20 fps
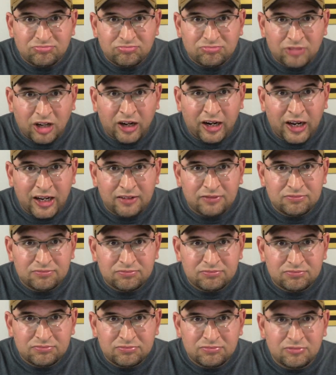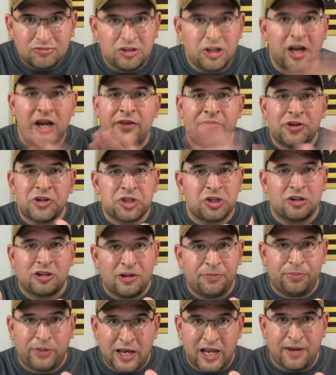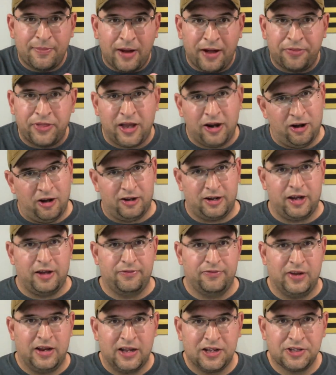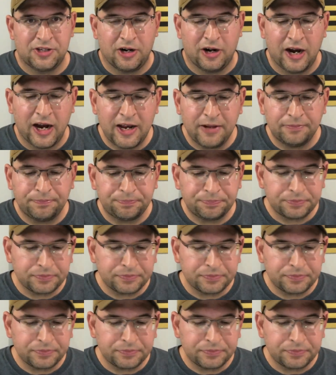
all right? None of us should complain about that, Hawkeye fans, all right?